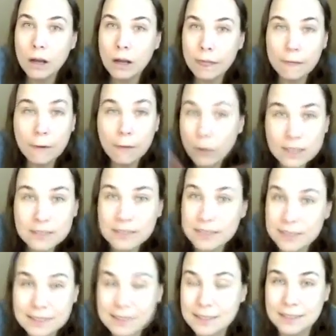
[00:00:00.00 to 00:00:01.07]
No
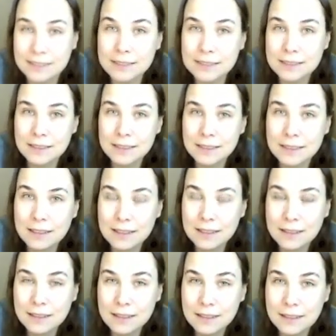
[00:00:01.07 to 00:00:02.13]
existence.
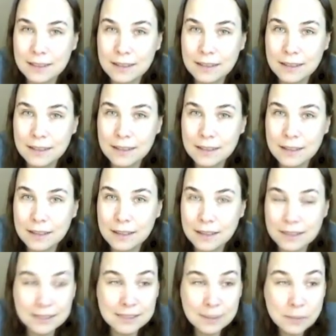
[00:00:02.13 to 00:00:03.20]

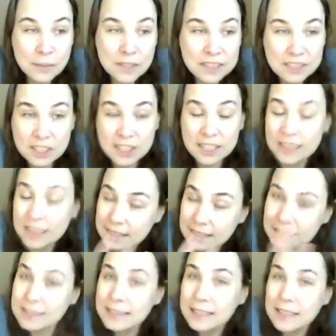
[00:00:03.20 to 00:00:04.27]
It's simply, she cannot
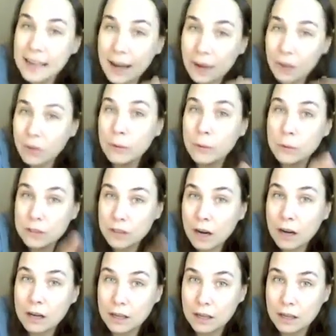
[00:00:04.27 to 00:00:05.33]
see how they were
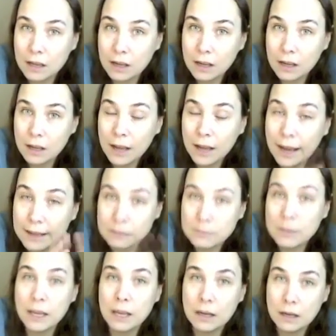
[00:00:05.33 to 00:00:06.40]
targeted as
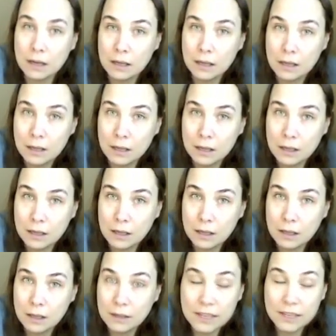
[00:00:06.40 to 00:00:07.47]
men.
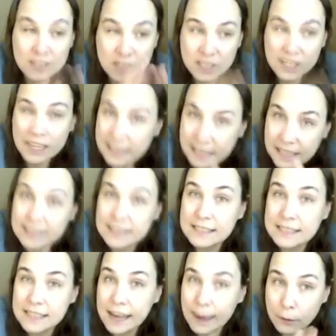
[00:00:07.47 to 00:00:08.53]
She cannot
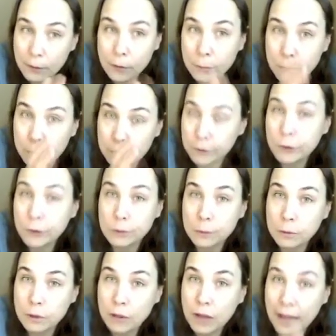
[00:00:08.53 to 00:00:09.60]
see how they were
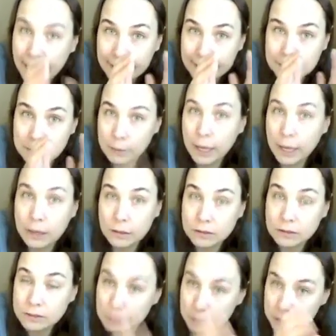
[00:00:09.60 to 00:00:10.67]
vulnerable as
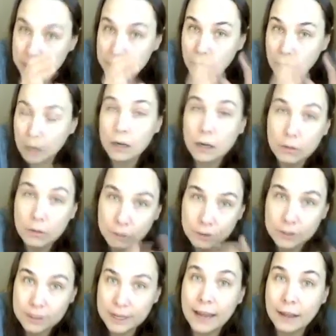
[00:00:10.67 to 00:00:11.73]
males to being targeted for
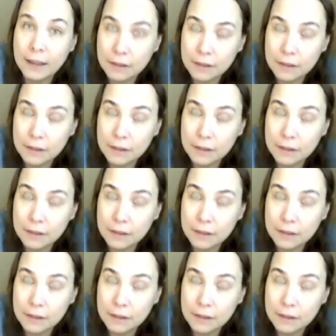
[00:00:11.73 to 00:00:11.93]
death.